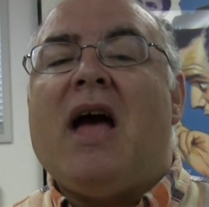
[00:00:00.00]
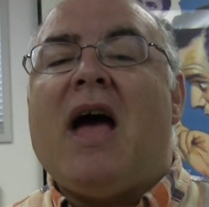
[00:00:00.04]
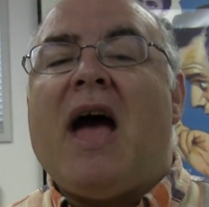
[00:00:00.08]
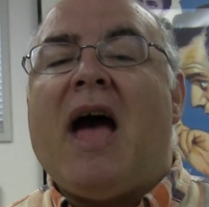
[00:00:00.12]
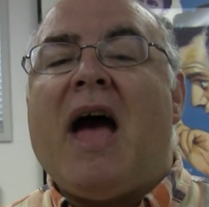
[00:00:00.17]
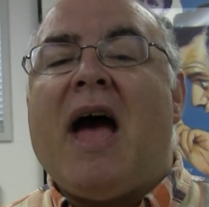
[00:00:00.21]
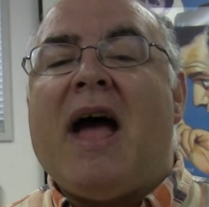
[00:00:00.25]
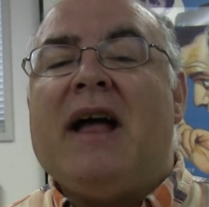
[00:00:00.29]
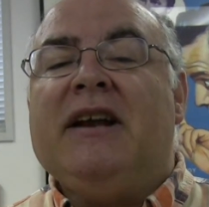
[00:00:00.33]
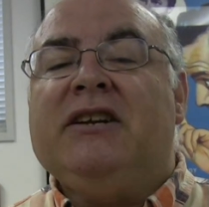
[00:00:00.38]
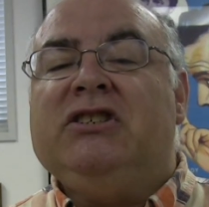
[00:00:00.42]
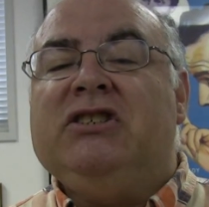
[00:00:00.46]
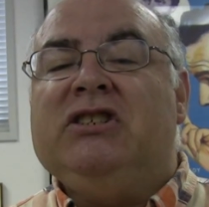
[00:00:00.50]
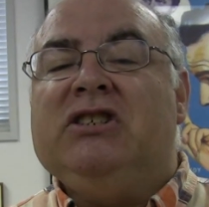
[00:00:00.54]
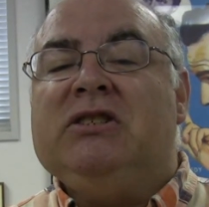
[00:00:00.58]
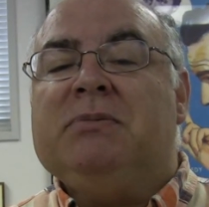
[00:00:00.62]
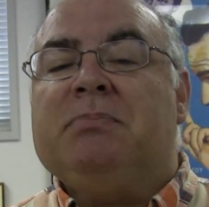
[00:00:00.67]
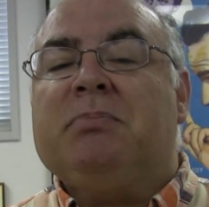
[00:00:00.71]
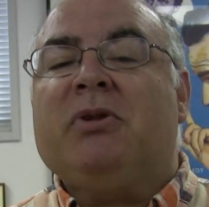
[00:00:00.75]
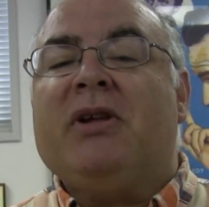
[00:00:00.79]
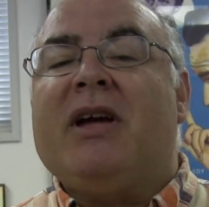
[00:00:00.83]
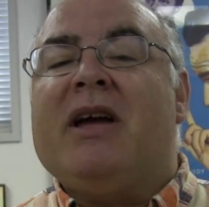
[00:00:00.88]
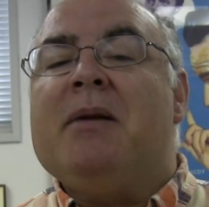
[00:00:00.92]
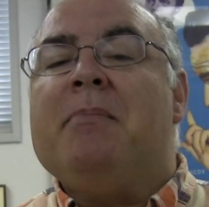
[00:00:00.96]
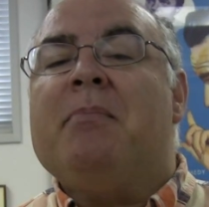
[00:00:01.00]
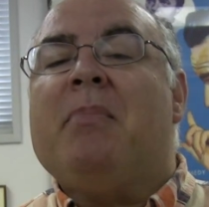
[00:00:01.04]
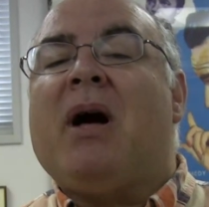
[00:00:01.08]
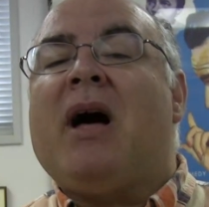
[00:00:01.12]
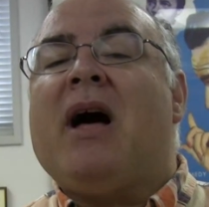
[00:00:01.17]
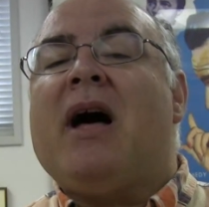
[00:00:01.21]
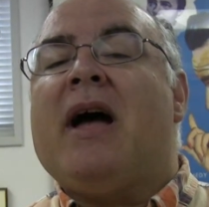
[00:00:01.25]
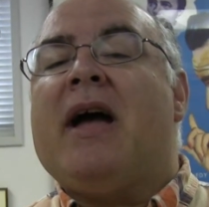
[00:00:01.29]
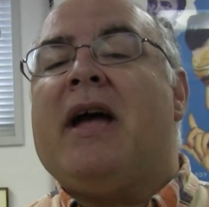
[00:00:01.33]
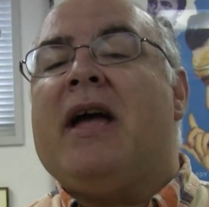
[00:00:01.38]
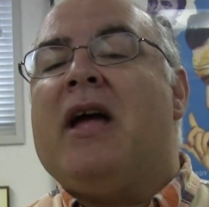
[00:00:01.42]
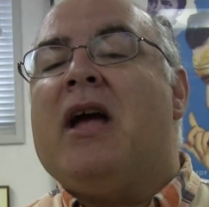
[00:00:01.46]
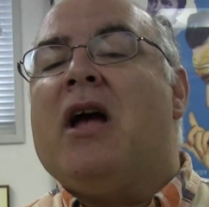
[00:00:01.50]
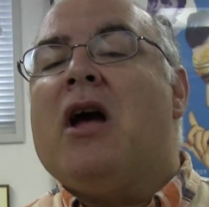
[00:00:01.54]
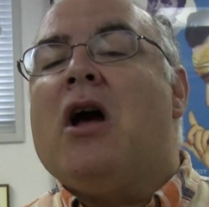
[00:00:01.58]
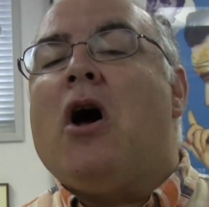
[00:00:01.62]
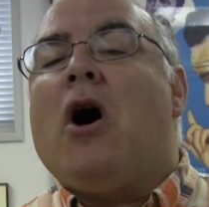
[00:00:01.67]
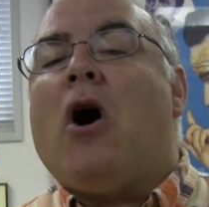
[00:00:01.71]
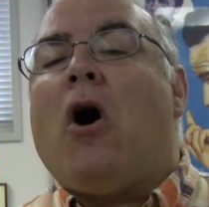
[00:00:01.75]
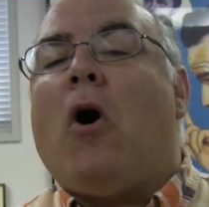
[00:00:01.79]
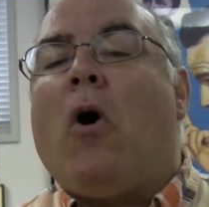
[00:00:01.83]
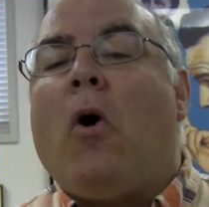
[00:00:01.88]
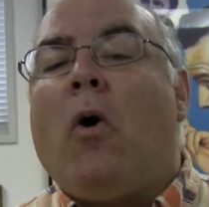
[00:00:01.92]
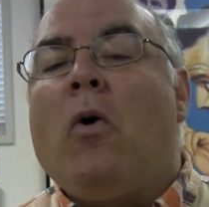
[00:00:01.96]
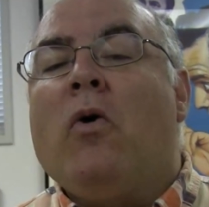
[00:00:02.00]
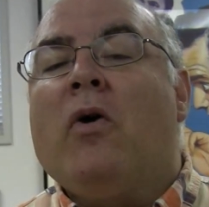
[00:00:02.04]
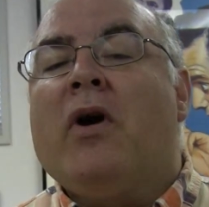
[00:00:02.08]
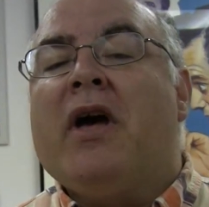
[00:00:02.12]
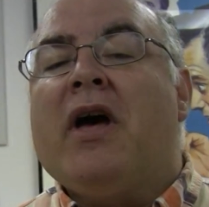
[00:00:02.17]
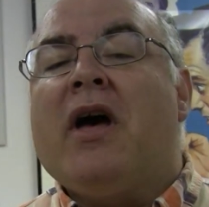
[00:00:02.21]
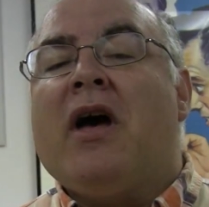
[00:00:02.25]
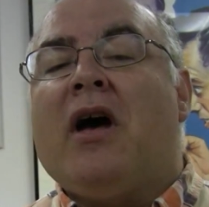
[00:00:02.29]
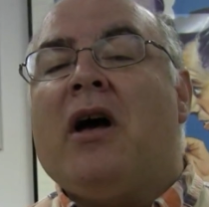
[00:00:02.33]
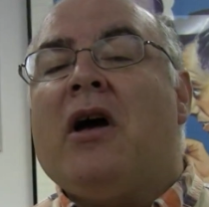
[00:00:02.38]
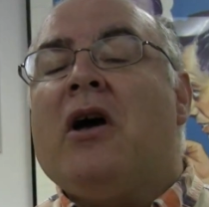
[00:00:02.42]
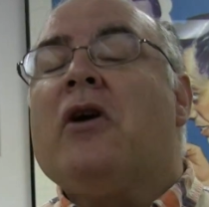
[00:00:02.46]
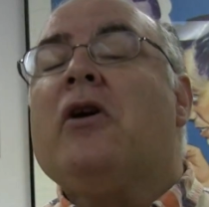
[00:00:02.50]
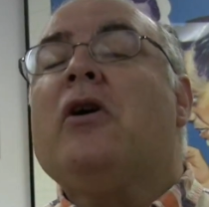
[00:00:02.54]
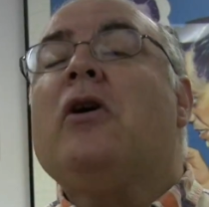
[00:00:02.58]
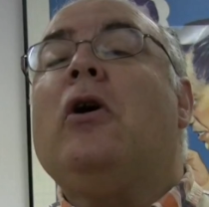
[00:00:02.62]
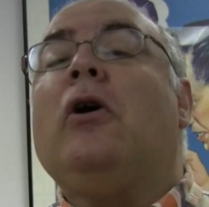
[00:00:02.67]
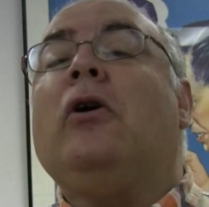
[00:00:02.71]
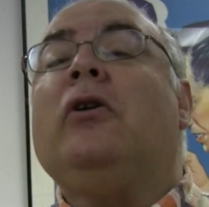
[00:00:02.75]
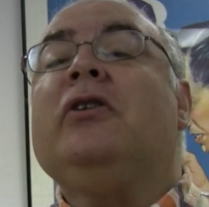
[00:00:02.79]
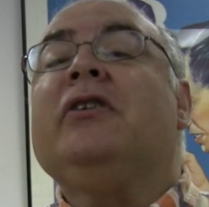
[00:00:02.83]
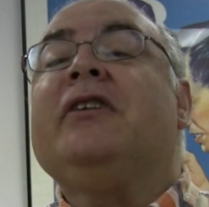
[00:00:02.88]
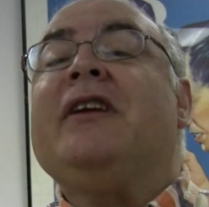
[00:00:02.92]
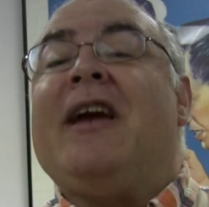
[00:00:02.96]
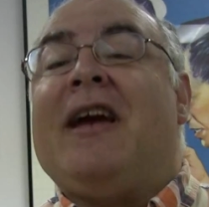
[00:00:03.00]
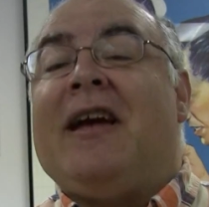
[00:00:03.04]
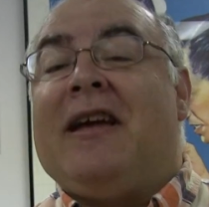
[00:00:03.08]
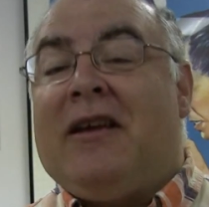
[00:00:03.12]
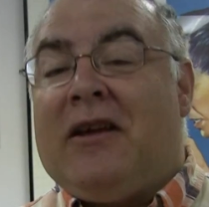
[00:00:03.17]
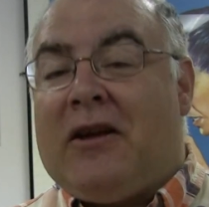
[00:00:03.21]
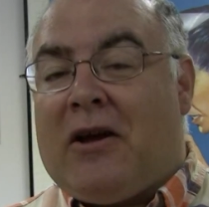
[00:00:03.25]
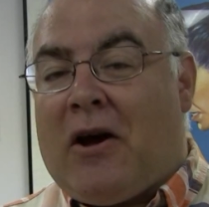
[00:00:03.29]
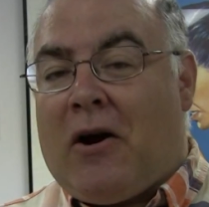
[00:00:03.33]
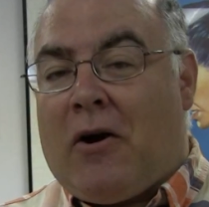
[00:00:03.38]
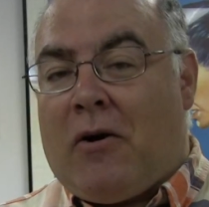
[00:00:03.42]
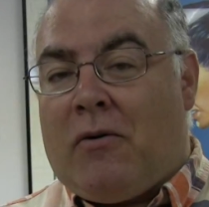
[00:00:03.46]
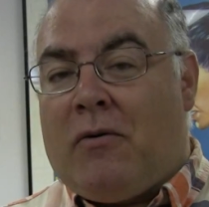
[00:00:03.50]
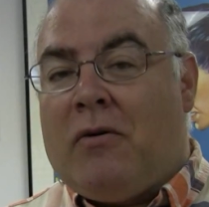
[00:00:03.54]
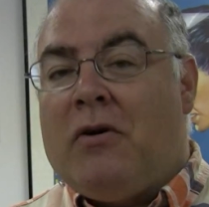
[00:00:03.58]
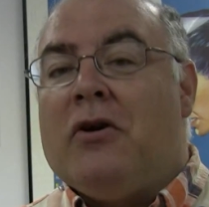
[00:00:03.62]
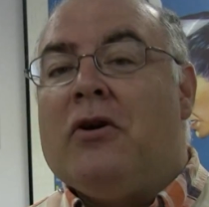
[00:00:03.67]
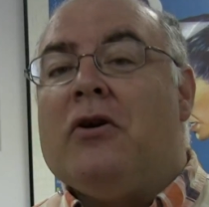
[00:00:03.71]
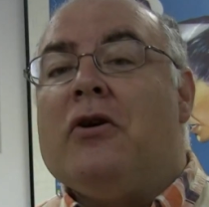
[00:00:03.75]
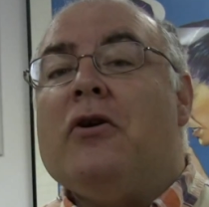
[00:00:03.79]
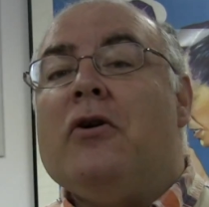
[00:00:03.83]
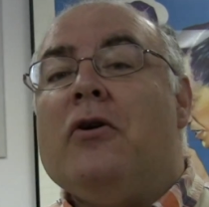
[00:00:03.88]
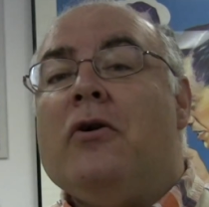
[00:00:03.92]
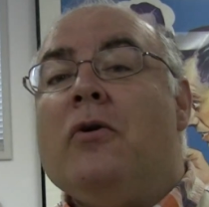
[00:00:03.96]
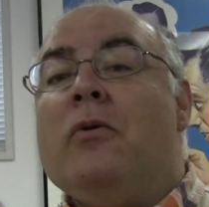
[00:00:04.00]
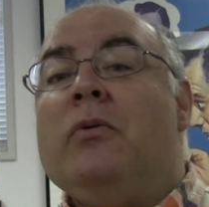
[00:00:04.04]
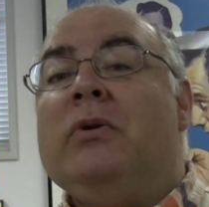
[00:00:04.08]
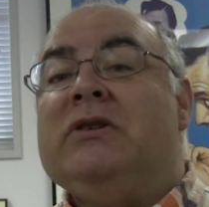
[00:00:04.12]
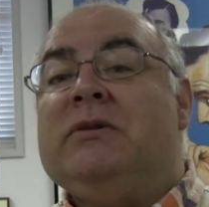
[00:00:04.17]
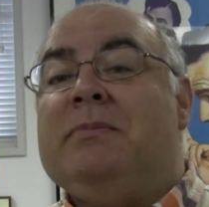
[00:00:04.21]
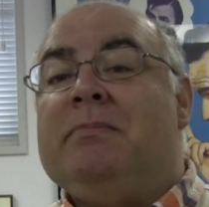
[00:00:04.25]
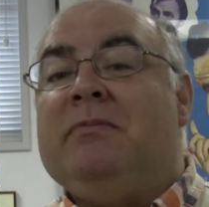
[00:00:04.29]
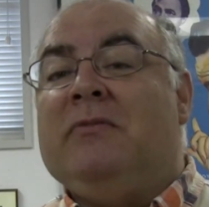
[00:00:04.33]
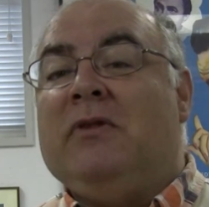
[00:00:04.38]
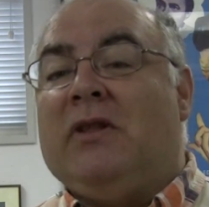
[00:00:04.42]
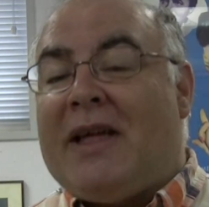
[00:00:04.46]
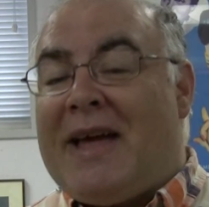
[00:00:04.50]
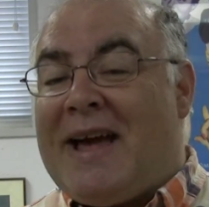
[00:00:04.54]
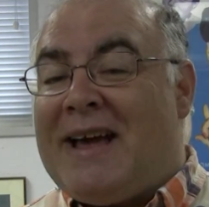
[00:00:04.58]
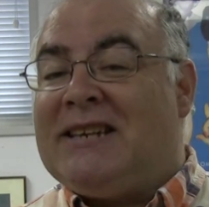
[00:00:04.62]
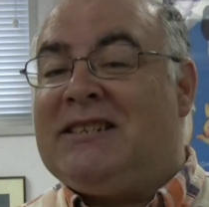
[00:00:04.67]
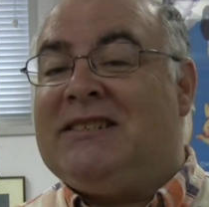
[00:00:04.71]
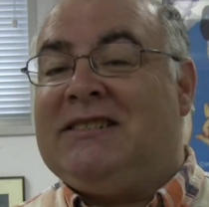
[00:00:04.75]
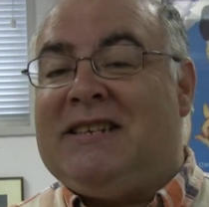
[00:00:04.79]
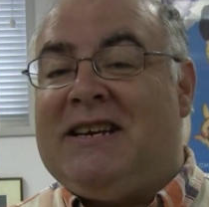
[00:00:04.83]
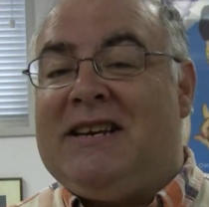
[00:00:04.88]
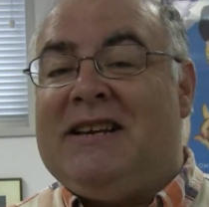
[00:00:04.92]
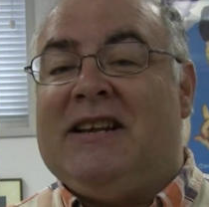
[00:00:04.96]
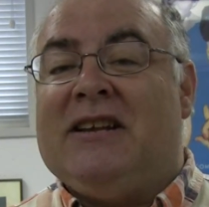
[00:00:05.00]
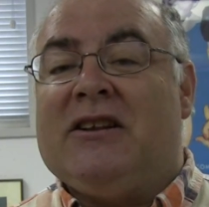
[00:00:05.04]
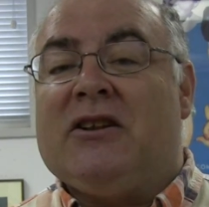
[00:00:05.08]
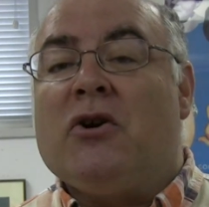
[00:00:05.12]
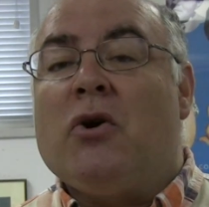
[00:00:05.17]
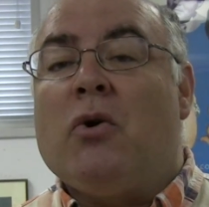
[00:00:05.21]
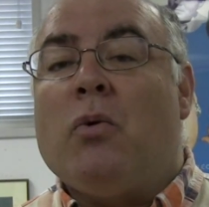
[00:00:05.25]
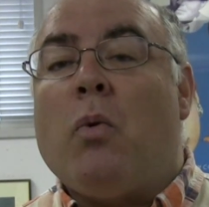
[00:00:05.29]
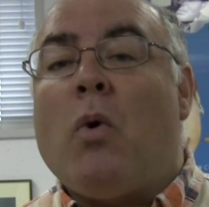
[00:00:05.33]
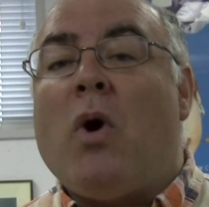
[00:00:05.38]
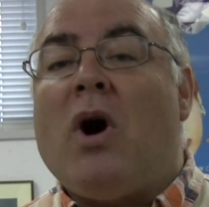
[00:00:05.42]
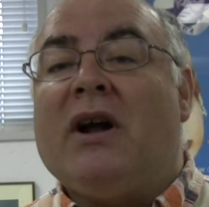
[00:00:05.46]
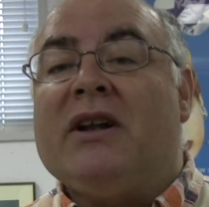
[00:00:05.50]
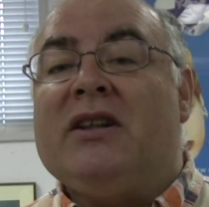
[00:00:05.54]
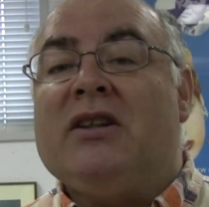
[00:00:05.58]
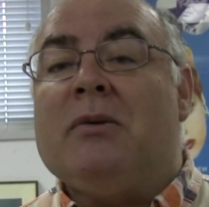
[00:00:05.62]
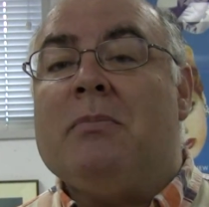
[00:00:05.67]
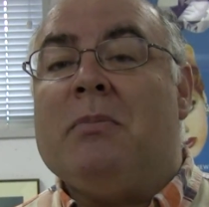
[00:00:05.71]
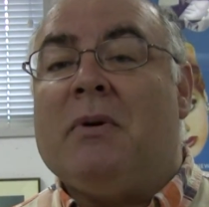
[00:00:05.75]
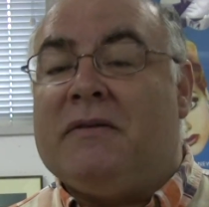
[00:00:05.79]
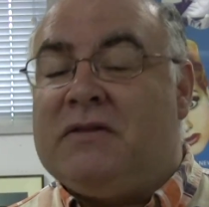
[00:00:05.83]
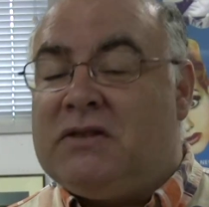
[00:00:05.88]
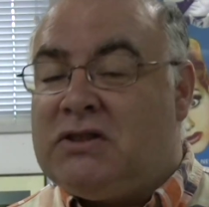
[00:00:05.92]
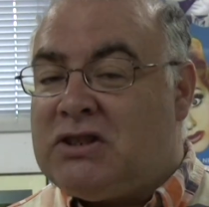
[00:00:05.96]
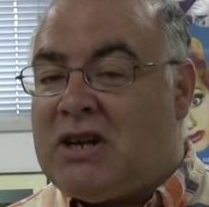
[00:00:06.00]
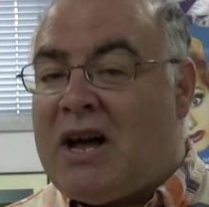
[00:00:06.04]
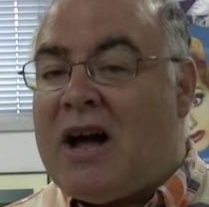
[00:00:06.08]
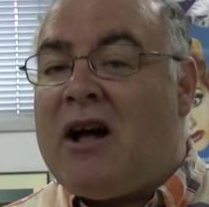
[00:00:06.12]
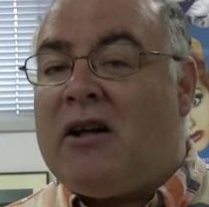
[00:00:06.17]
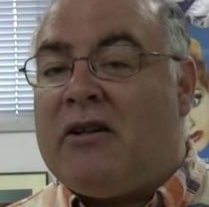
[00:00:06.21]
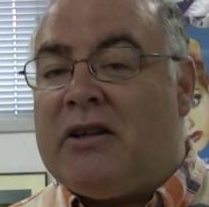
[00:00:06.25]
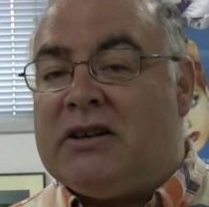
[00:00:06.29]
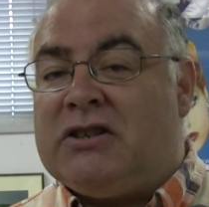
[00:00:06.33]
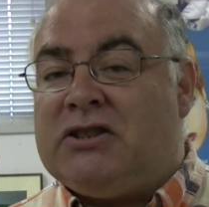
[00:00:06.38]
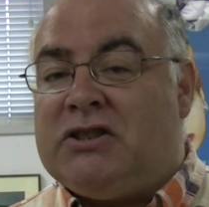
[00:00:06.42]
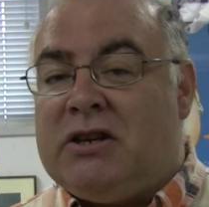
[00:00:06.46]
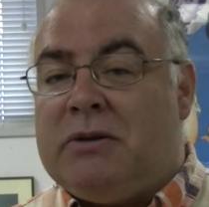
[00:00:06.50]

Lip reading: and she's played by Olga Kurylenko, who was last seen in Quantum of Solace.